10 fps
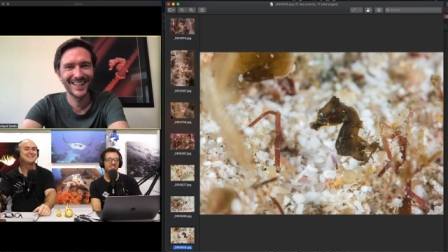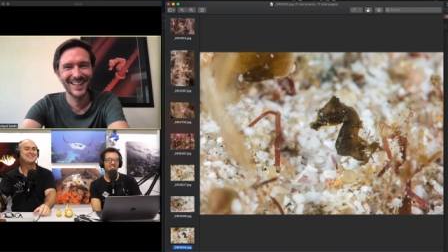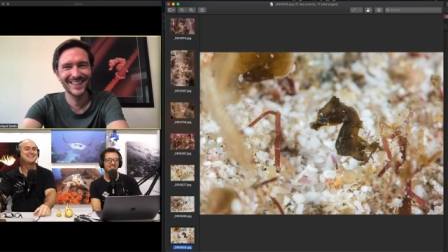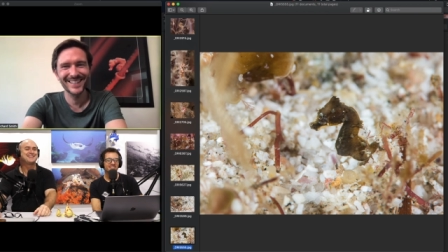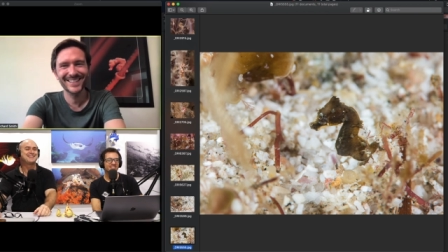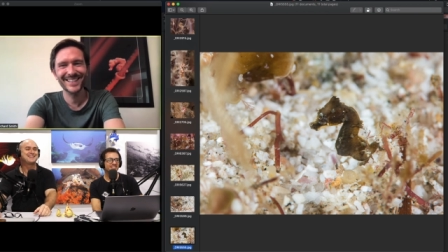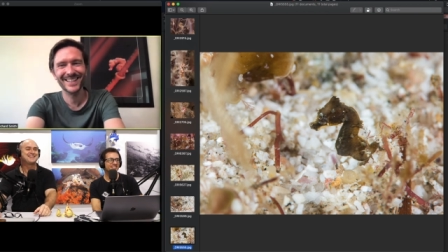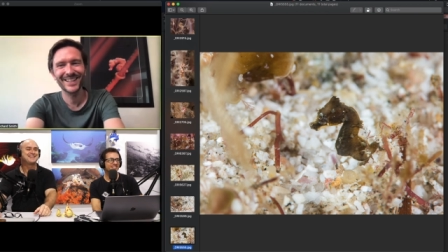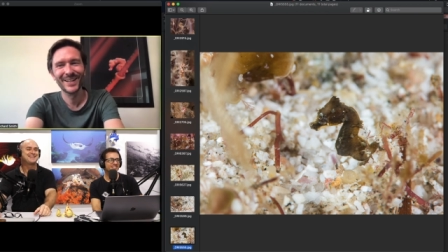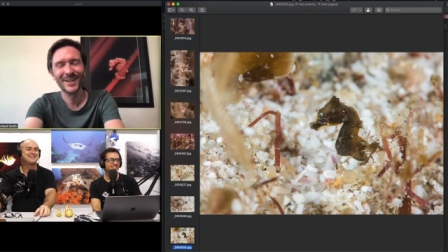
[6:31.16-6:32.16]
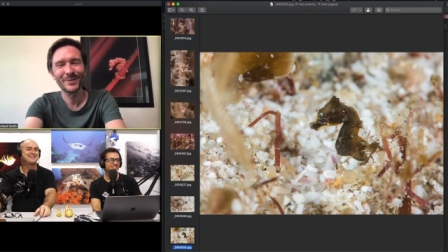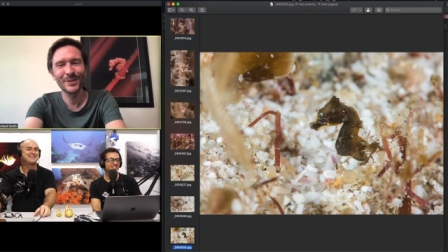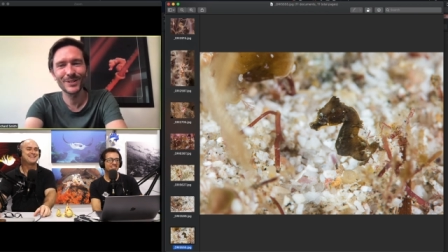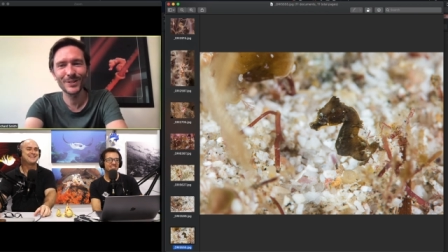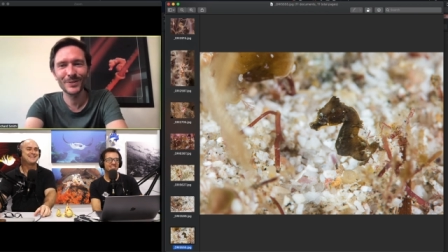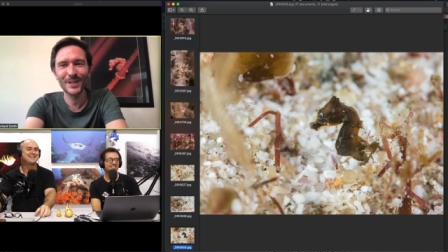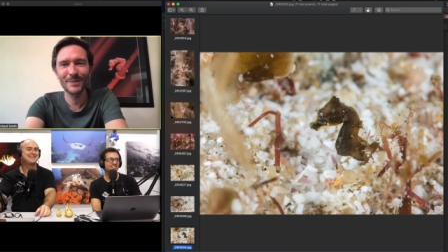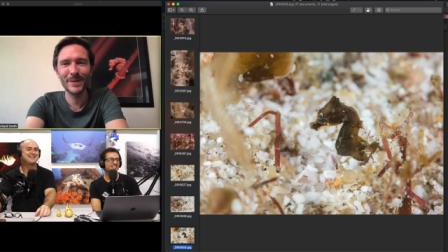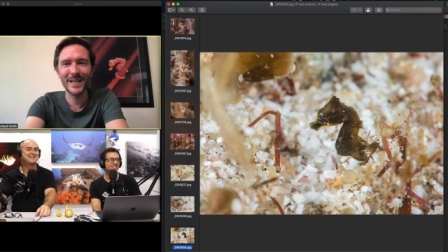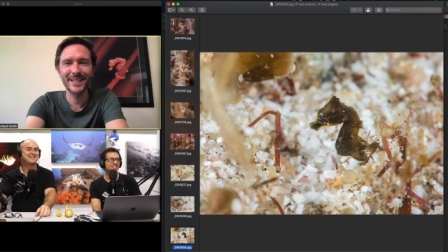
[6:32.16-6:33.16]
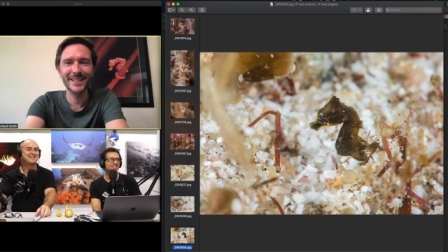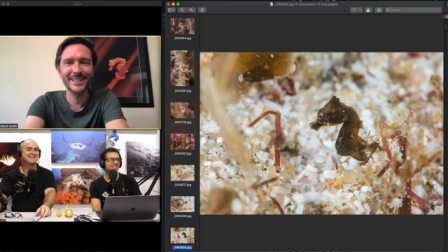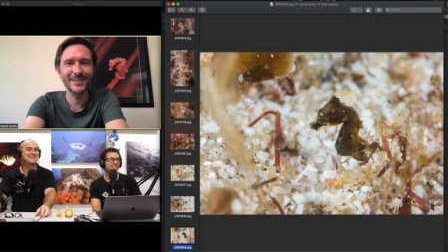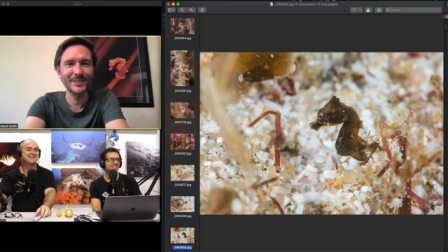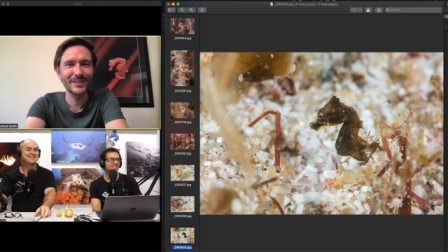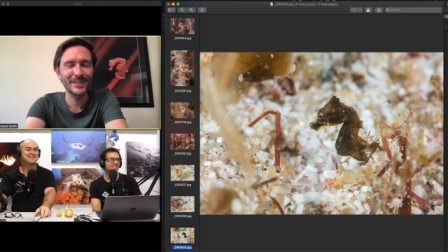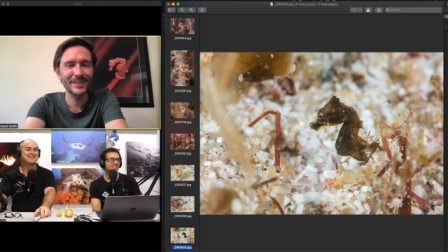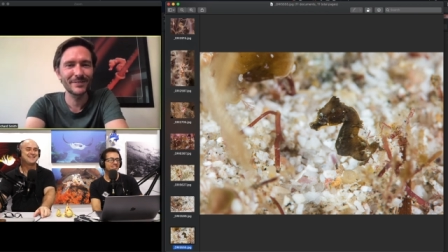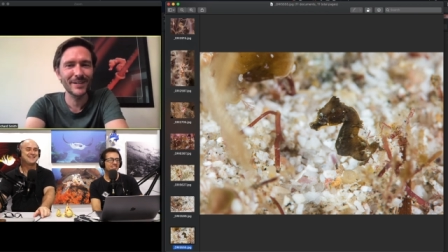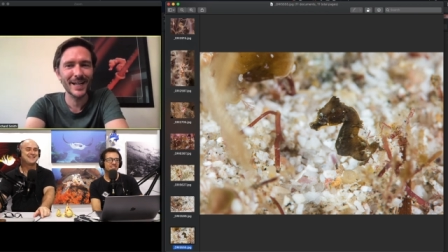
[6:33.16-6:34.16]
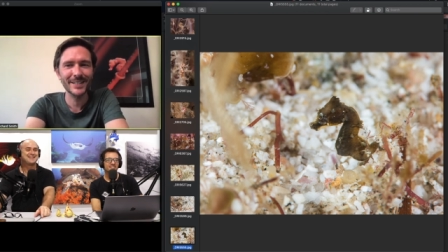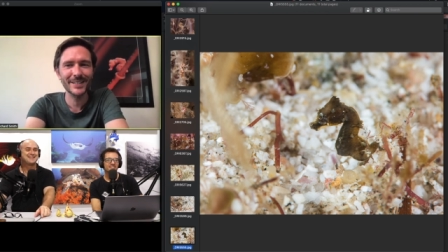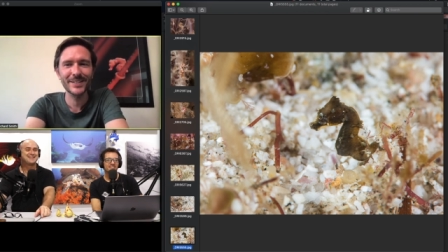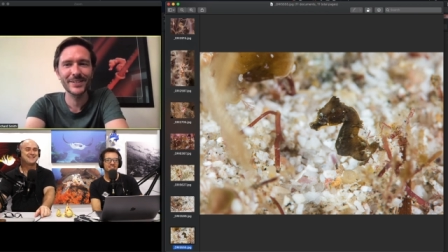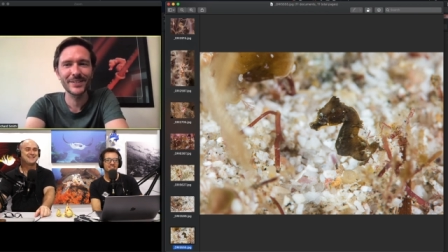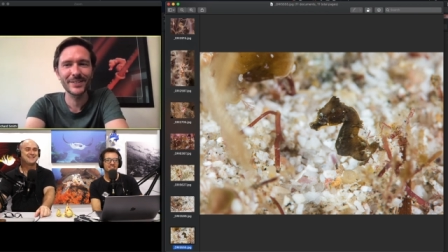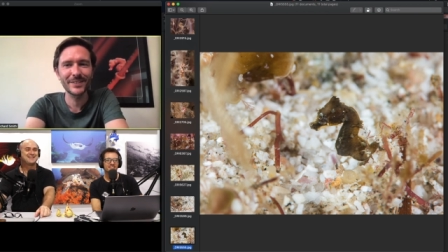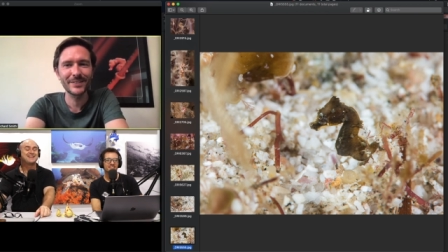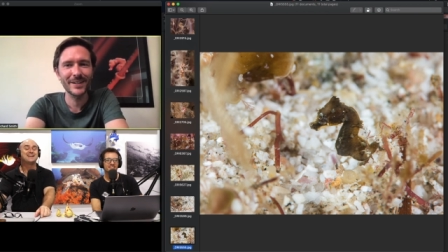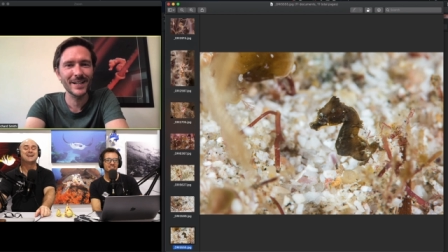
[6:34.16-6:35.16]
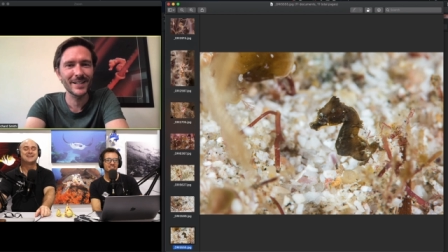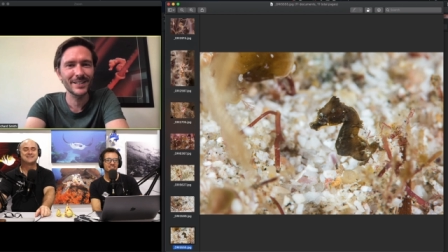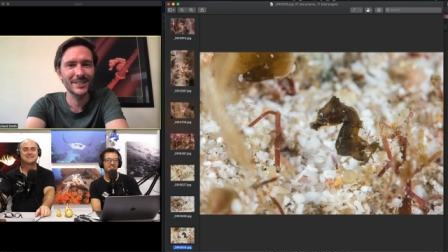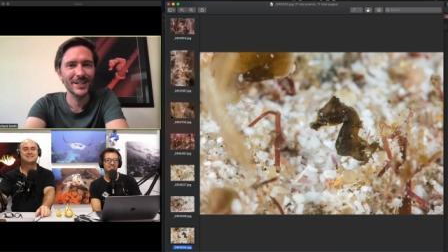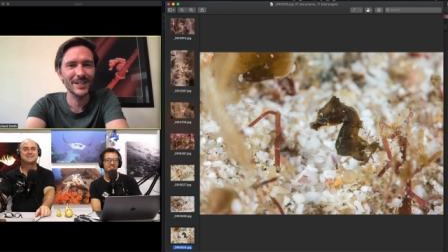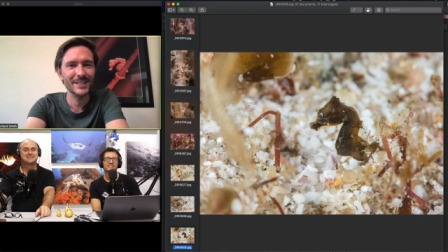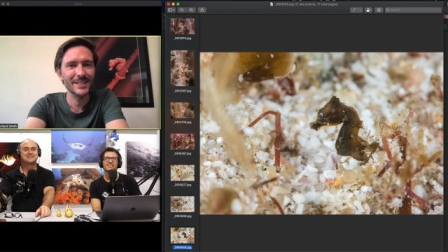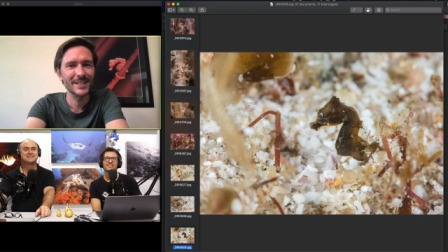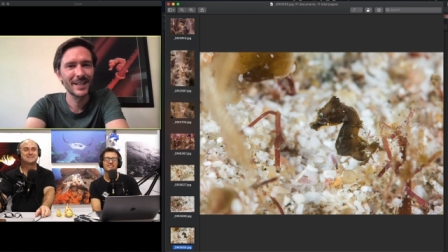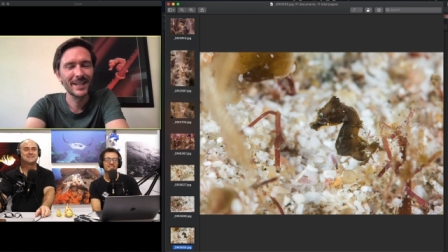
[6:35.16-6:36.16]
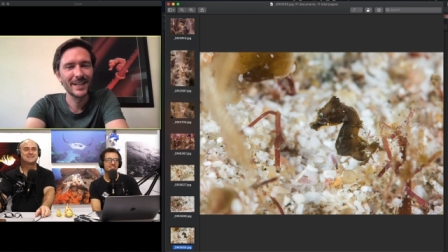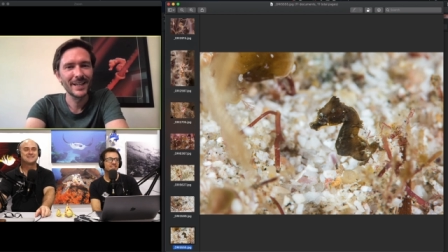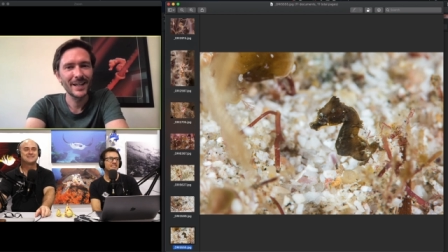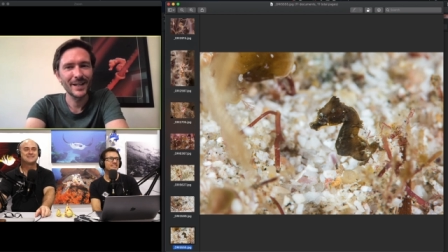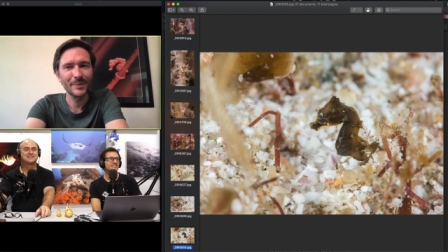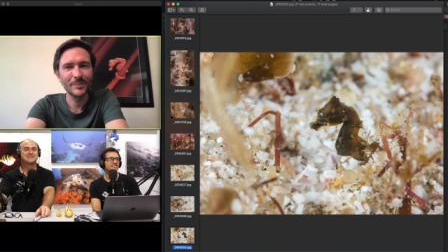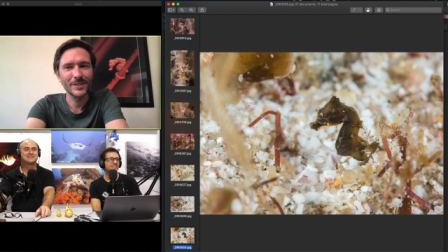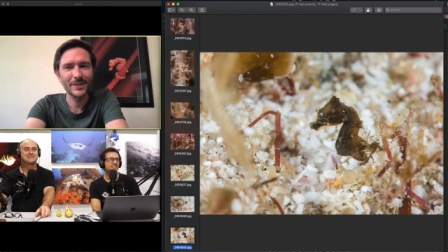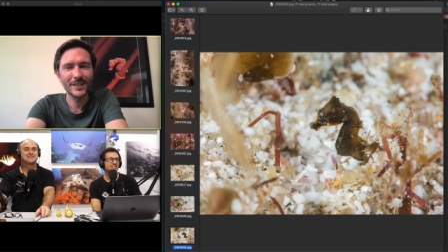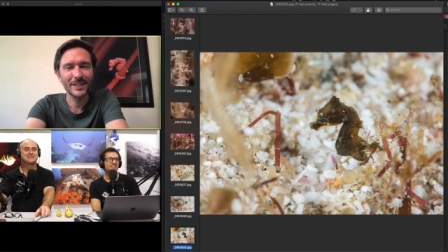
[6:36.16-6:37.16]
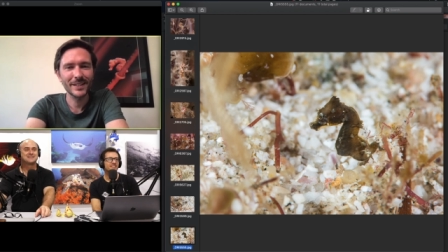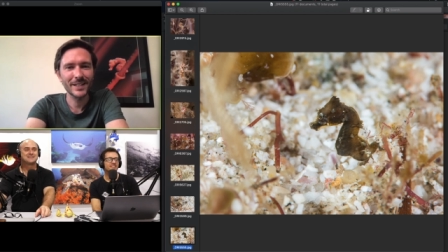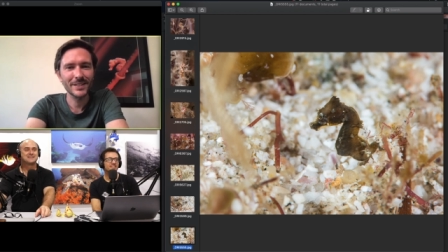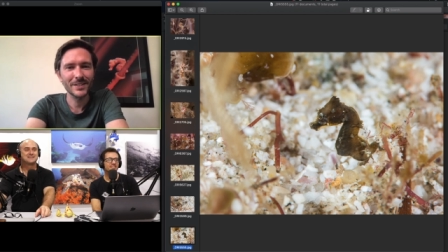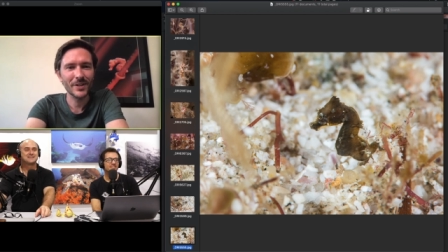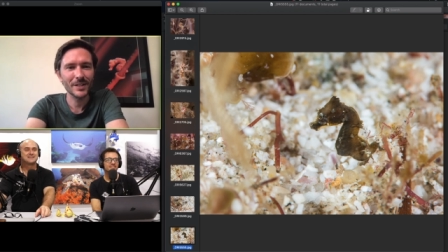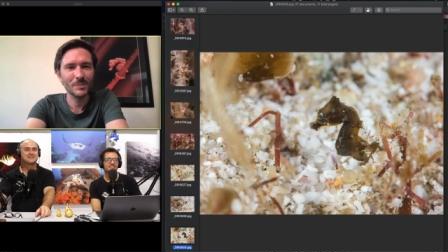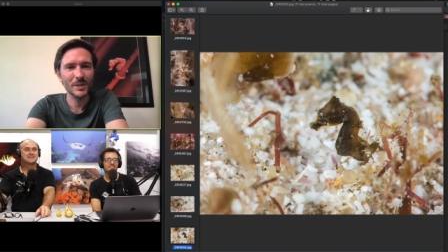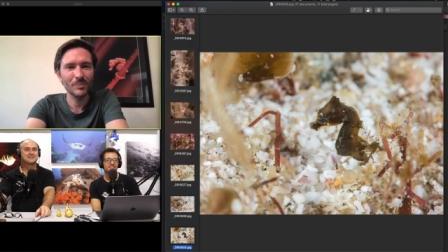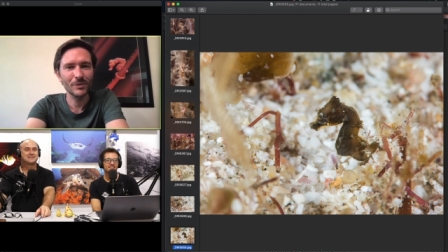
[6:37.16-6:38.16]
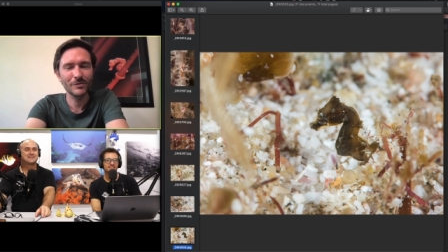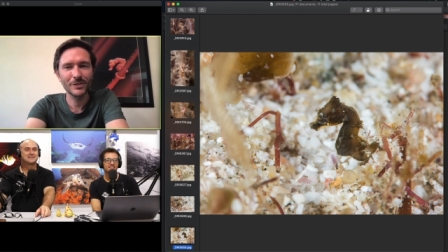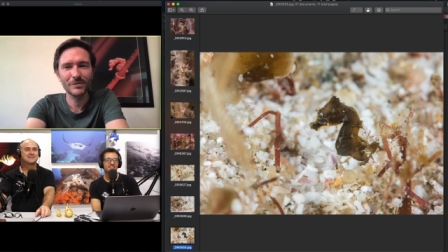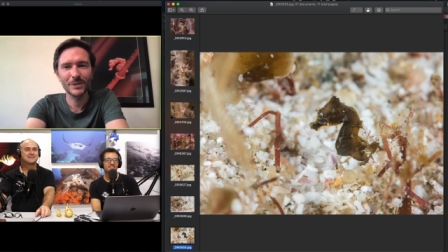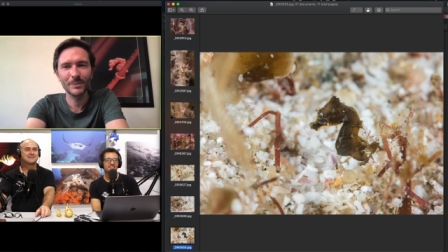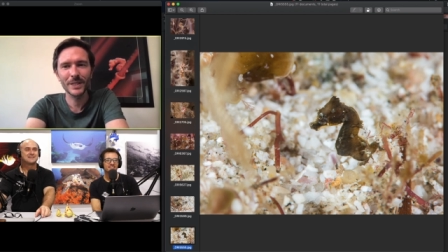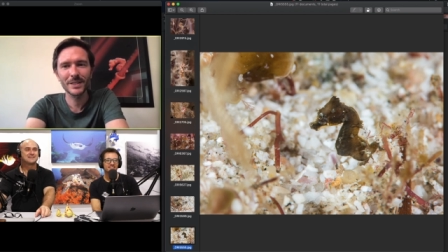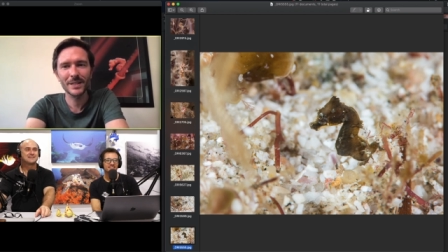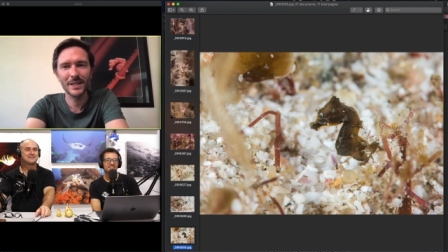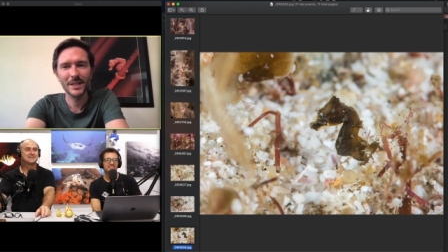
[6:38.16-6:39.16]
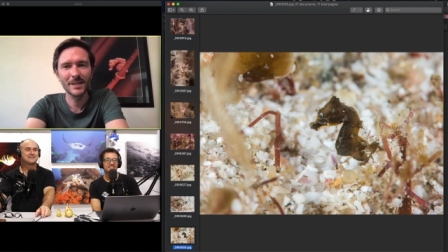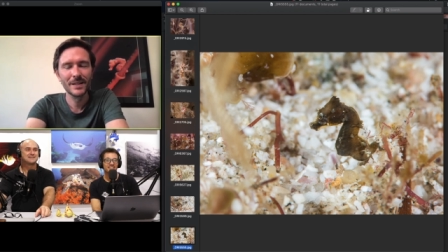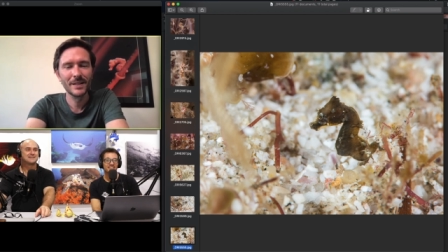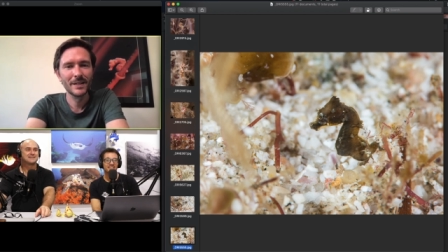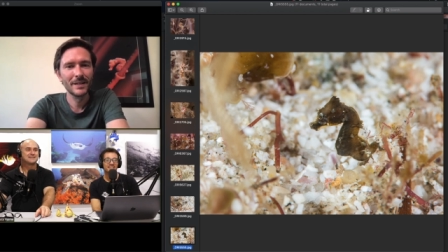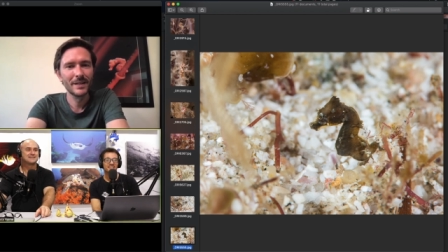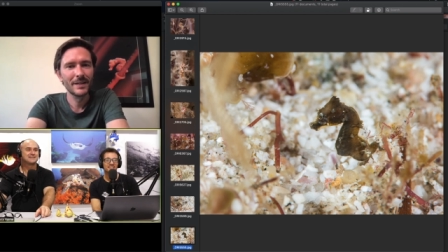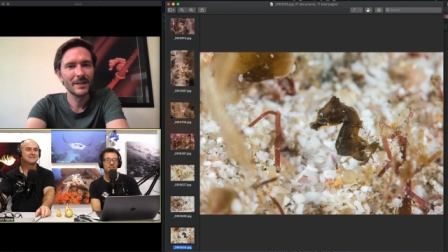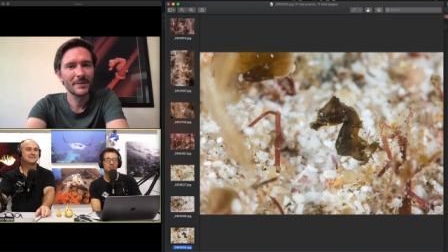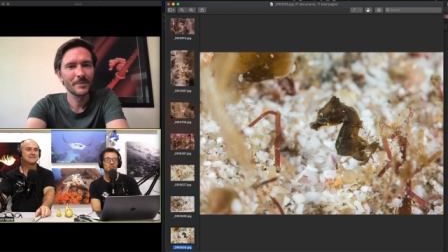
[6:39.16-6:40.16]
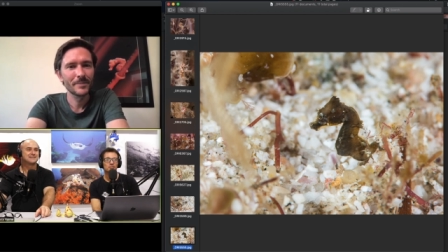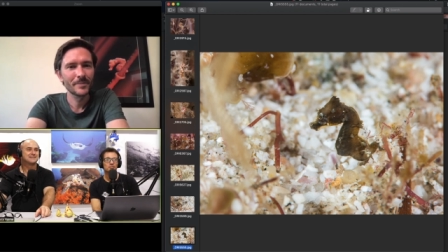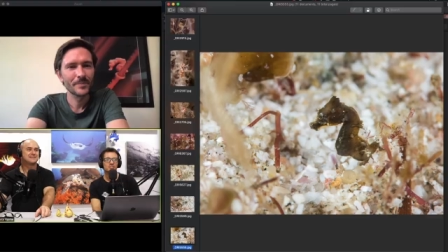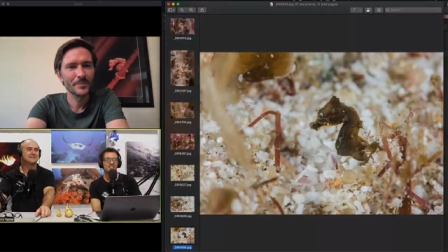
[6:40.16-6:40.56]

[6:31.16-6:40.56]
That's it. Well, so Sodwana Bay gets all of the ragged tooth, the grey yeah. nurse shark, um, so I think that distracts people for a few months a year. Yeah, you need to choose the